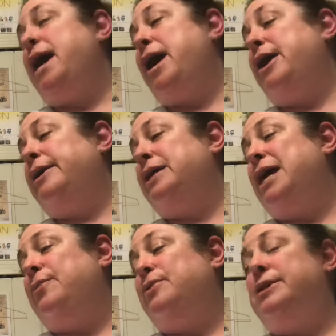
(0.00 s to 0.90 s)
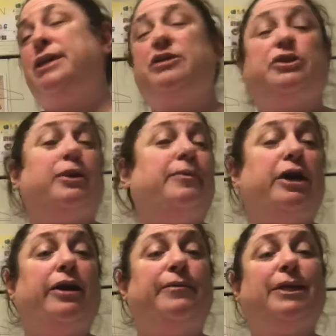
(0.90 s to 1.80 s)
I would scrub the
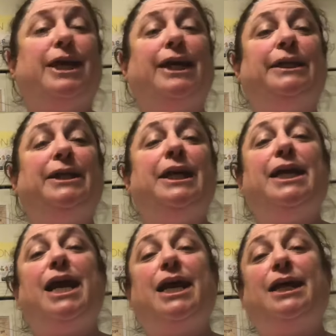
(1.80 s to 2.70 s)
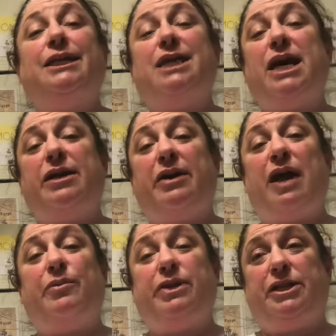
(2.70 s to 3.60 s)
hub again, and
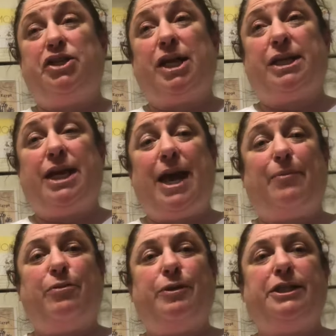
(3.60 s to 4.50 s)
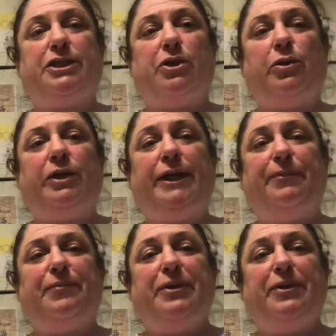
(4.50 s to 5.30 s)
I would inject the heparin slowly,